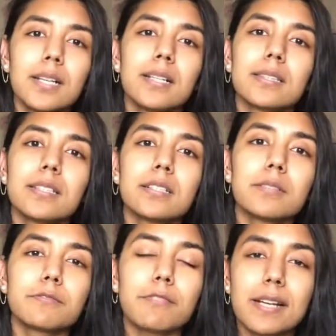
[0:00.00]

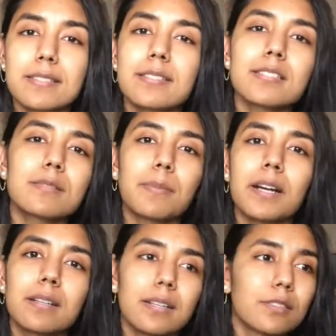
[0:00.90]
the fastest
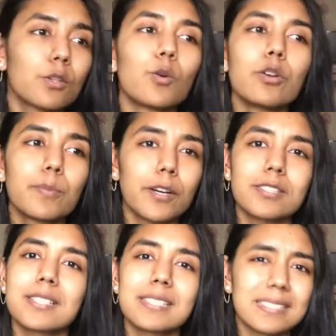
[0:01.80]
part in the whole
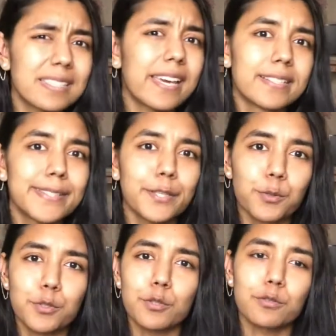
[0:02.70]
process is the
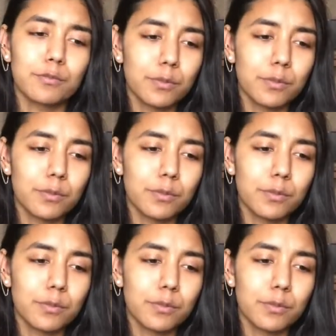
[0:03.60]
execution of